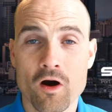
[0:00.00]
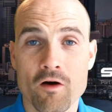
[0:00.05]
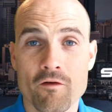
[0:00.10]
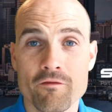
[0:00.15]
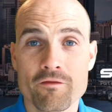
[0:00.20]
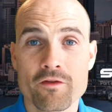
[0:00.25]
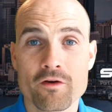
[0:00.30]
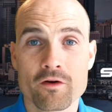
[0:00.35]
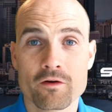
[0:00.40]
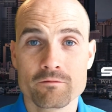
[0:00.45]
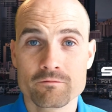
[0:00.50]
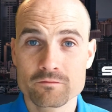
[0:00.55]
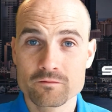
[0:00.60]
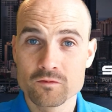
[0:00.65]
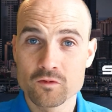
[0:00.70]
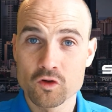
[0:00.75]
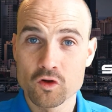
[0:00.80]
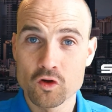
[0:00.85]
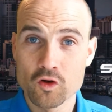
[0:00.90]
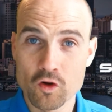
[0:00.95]
of the
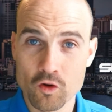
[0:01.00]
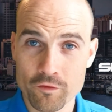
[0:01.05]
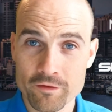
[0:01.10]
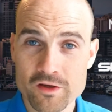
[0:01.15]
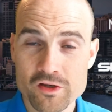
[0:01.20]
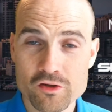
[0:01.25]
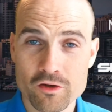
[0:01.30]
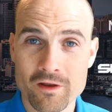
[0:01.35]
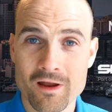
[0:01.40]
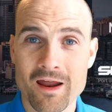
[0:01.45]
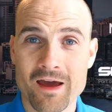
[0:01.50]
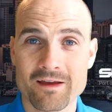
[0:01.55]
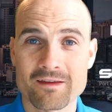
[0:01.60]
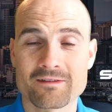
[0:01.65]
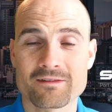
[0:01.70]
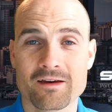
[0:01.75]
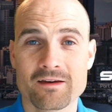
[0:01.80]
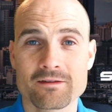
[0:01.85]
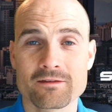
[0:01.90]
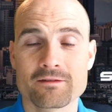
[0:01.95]
conditional
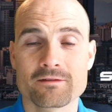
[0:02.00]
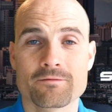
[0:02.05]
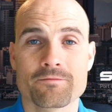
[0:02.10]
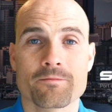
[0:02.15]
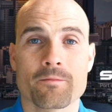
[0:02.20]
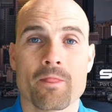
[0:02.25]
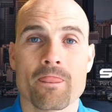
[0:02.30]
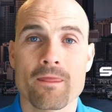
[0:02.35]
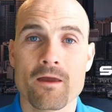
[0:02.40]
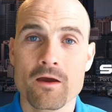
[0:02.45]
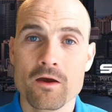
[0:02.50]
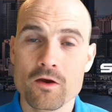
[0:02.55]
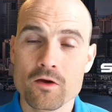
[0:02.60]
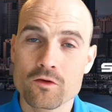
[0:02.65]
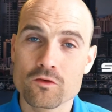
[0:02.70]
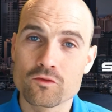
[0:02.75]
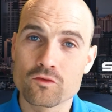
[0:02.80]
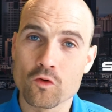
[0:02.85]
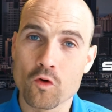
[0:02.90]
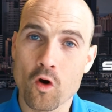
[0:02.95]
access.
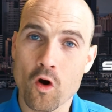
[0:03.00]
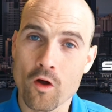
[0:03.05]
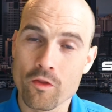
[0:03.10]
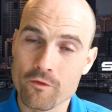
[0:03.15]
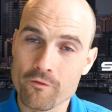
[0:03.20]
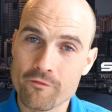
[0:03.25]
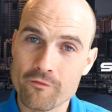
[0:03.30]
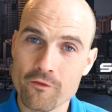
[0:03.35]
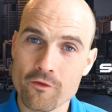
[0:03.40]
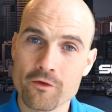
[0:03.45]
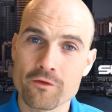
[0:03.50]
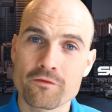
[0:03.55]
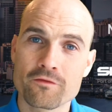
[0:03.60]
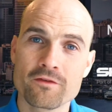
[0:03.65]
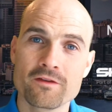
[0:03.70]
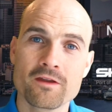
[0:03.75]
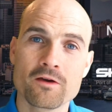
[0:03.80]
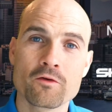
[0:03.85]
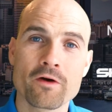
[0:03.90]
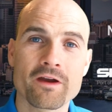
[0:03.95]
So on the first
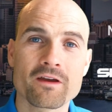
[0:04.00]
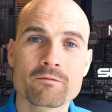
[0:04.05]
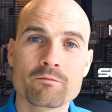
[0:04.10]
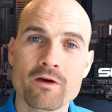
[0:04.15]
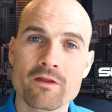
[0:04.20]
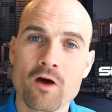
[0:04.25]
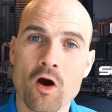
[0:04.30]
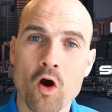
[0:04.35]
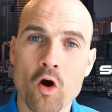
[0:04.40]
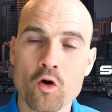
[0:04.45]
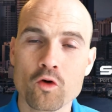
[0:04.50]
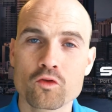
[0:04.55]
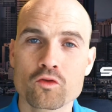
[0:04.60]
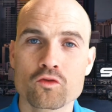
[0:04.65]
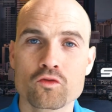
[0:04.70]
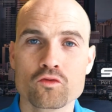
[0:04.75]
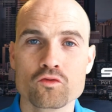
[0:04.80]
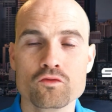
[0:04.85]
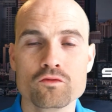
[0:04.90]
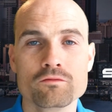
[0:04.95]
video, I explained how
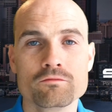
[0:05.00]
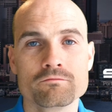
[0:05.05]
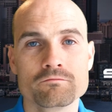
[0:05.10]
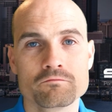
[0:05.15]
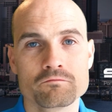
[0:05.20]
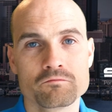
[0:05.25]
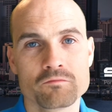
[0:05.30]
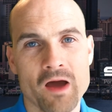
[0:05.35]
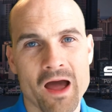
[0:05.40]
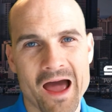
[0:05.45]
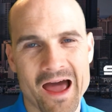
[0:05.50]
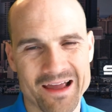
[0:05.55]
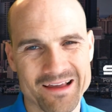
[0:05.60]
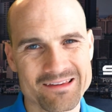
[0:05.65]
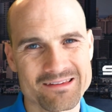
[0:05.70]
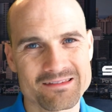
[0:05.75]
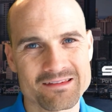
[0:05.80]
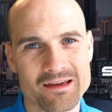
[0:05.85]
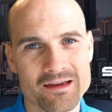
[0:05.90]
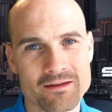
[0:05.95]
to
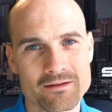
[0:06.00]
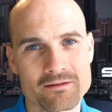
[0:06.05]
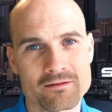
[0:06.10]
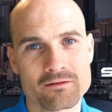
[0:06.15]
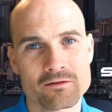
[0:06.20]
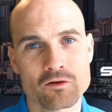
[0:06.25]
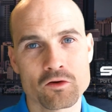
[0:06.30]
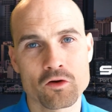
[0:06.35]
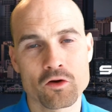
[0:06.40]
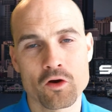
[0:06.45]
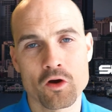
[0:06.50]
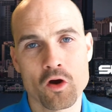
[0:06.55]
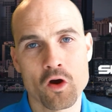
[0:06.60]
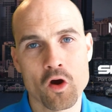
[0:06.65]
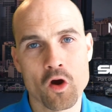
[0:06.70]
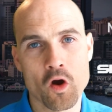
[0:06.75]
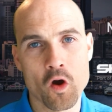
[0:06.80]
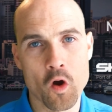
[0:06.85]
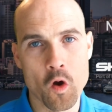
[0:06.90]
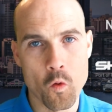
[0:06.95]
access
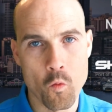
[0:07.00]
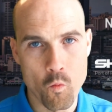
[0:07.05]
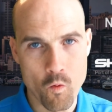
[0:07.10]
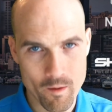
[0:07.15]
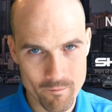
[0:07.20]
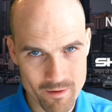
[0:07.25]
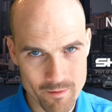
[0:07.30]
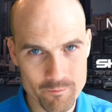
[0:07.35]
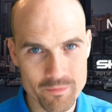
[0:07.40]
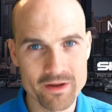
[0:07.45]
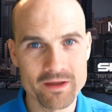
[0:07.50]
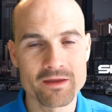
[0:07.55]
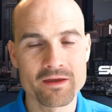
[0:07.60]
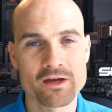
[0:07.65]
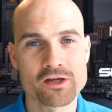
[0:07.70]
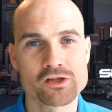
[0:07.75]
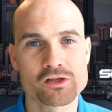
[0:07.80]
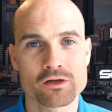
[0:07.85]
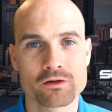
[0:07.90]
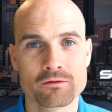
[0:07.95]
a web
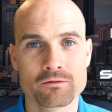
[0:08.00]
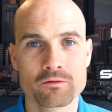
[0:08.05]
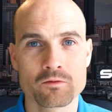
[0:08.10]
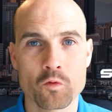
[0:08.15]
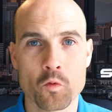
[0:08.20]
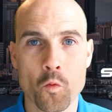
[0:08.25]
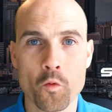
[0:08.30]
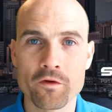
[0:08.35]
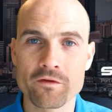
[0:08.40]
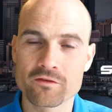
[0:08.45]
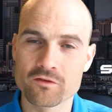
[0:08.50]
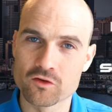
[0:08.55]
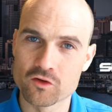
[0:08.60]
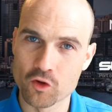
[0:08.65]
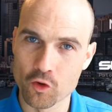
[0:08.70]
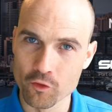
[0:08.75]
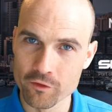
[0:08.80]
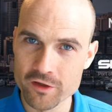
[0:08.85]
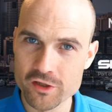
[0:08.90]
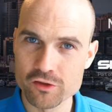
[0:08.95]
application with
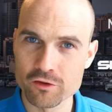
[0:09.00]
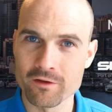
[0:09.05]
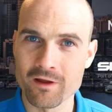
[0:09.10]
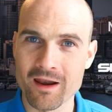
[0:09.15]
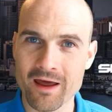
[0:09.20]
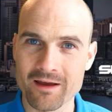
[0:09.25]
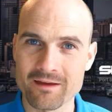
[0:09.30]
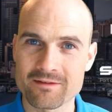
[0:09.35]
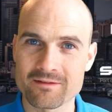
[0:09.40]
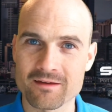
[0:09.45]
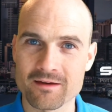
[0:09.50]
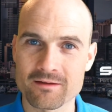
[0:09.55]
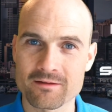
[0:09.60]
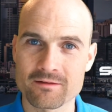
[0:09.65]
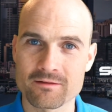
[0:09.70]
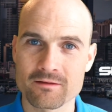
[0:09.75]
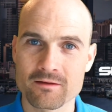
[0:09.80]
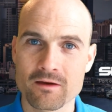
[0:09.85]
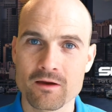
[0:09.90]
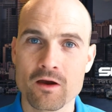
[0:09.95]
conditional
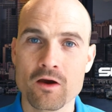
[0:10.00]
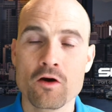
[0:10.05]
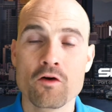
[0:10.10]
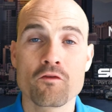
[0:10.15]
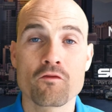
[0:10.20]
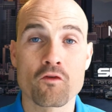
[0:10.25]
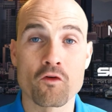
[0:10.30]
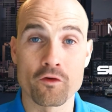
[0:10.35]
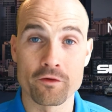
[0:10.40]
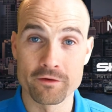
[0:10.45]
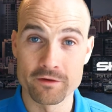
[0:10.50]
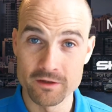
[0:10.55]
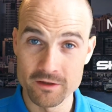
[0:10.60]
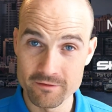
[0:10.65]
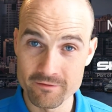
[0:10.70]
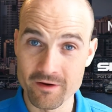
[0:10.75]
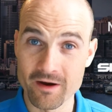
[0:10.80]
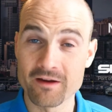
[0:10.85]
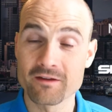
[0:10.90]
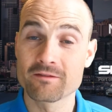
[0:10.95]
access for
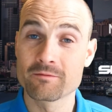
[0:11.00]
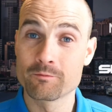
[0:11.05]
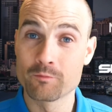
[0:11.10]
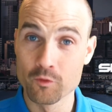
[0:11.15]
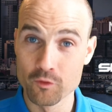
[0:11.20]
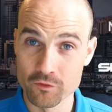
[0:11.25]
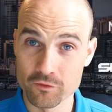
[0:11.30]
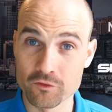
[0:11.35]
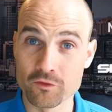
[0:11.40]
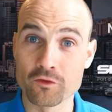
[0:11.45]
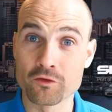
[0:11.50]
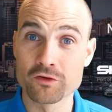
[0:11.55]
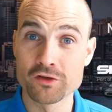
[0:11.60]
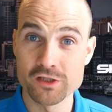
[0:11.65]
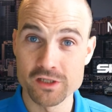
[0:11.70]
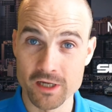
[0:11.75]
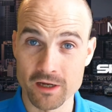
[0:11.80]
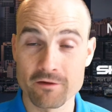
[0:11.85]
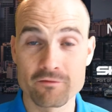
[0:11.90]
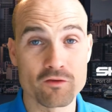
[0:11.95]
device posture
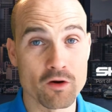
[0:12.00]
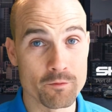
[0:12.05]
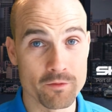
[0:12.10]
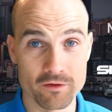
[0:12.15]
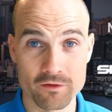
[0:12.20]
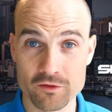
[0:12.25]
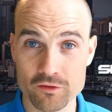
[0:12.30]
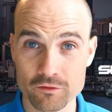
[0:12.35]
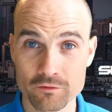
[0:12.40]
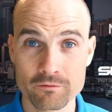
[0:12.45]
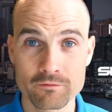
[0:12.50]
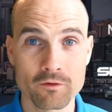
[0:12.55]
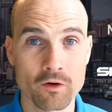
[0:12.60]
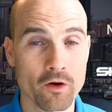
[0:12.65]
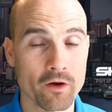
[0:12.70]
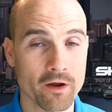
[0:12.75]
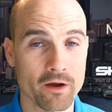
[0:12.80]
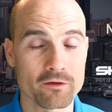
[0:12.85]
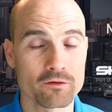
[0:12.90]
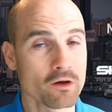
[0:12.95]
check from Intune.
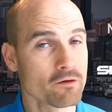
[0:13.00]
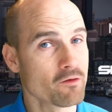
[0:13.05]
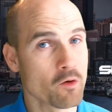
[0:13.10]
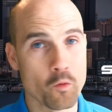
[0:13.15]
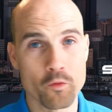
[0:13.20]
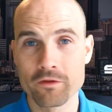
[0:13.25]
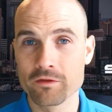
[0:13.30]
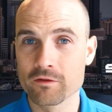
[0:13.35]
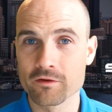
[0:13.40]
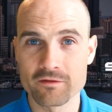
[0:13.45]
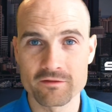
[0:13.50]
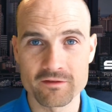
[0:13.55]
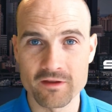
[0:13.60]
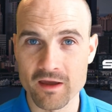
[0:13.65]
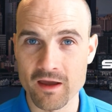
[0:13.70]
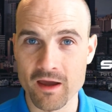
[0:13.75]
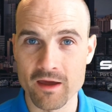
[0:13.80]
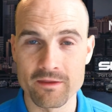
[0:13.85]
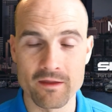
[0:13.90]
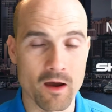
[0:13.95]
Okay, so I have a Windows
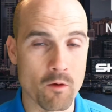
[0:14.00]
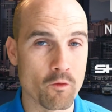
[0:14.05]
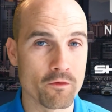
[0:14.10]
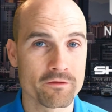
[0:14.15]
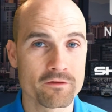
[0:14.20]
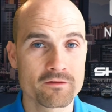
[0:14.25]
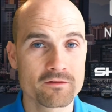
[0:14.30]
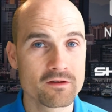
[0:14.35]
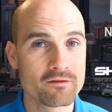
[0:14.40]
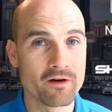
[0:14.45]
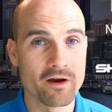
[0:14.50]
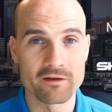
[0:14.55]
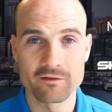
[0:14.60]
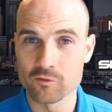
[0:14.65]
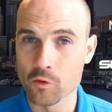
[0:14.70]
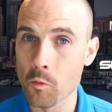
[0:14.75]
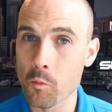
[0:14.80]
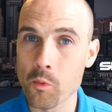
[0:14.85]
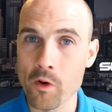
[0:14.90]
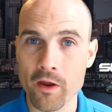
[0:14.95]
ten. I want this device
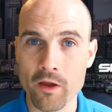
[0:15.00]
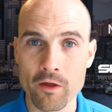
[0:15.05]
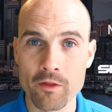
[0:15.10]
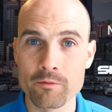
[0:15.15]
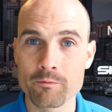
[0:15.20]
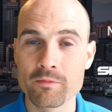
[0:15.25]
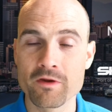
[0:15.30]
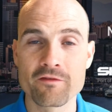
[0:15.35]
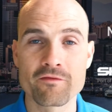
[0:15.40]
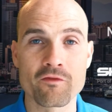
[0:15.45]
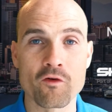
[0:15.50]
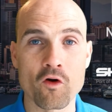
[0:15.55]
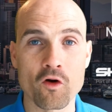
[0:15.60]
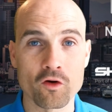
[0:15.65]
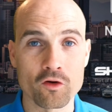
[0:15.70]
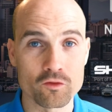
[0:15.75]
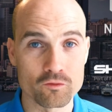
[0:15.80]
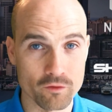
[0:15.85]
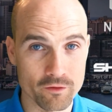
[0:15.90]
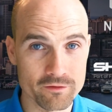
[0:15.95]
compliant before
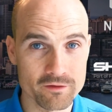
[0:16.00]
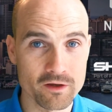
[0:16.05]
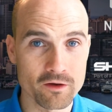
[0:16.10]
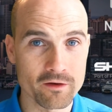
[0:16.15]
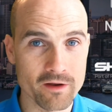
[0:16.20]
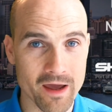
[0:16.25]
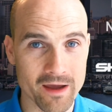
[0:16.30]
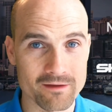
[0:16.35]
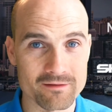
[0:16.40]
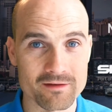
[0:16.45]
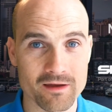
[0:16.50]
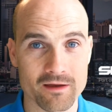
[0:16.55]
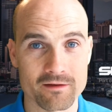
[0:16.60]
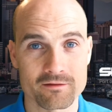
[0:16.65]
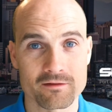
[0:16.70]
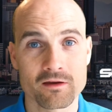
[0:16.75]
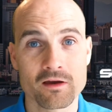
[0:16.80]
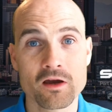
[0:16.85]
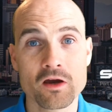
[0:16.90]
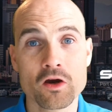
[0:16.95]
granting an
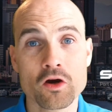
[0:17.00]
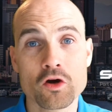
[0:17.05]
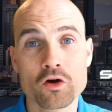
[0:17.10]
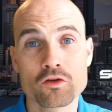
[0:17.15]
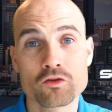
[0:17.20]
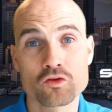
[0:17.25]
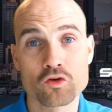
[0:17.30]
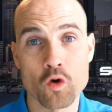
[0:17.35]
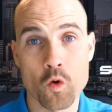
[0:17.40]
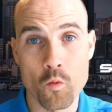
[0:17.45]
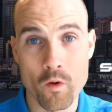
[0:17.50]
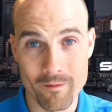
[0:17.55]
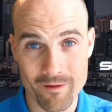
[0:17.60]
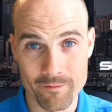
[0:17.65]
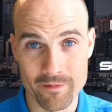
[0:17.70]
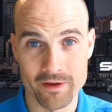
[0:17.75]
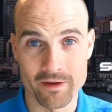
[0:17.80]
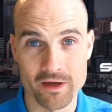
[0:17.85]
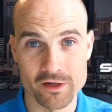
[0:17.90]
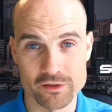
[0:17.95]
access to a web
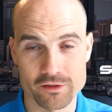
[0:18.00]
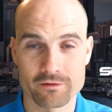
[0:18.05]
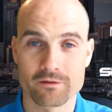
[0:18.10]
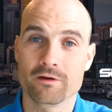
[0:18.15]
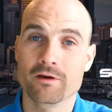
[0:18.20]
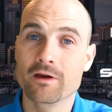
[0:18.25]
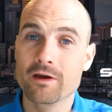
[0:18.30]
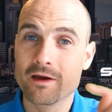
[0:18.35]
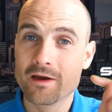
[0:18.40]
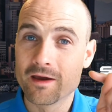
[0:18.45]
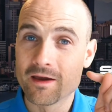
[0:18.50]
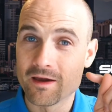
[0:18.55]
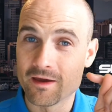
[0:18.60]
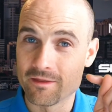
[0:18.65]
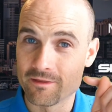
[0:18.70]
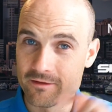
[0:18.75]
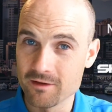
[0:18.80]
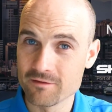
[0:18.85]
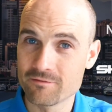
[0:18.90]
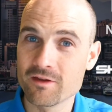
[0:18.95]
application.
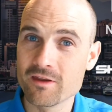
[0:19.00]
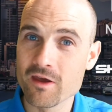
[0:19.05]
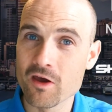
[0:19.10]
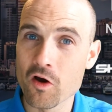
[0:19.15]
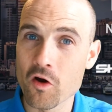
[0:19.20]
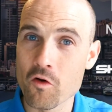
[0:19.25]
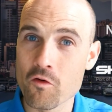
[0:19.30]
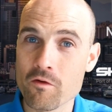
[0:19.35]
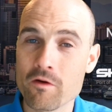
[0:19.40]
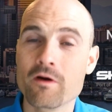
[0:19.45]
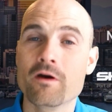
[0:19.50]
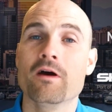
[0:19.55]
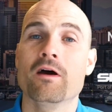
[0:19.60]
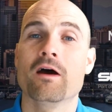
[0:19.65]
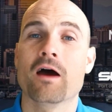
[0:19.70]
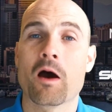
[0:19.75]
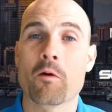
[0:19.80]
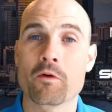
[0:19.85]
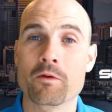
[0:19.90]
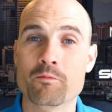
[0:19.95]
In this video,
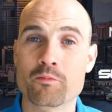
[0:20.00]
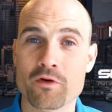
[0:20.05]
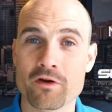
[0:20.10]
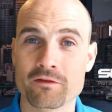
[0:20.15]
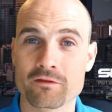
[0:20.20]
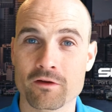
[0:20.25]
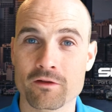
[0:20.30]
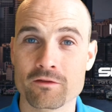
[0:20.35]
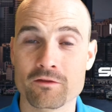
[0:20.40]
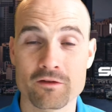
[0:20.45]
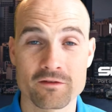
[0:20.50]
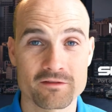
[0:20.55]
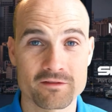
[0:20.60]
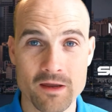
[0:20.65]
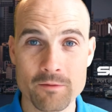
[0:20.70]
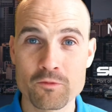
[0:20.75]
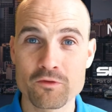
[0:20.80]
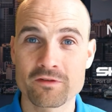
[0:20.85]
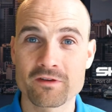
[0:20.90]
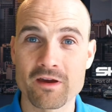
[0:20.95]
I will present the
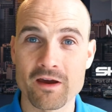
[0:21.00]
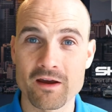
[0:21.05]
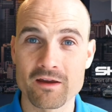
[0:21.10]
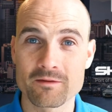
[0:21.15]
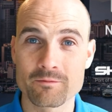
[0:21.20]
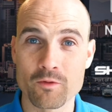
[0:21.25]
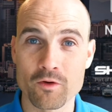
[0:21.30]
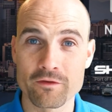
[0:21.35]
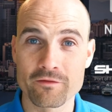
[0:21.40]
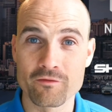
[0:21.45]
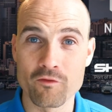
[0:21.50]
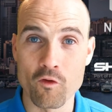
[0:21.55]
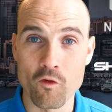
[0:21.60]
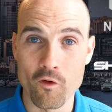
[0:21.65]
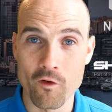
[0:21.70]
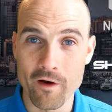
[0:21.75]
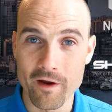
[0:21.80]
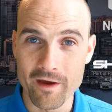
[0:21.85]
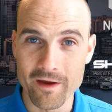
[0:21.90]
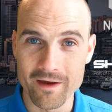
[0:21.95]
same use case, but
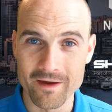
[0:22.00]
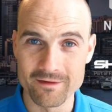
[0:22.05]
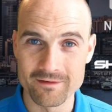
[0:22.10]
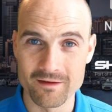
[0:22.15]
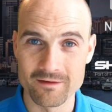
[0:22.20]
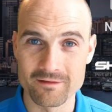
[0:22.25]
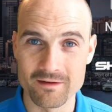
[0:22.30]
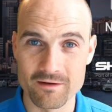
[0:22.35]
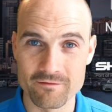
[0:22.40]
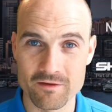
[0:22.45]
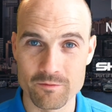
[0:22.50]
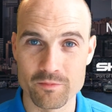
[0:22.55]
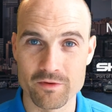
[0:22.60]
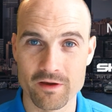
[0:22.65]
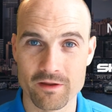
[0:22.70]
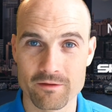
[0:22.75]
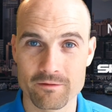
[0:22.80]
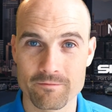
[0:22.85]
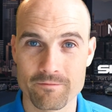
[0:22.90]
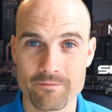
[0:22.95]
for S S L V P N.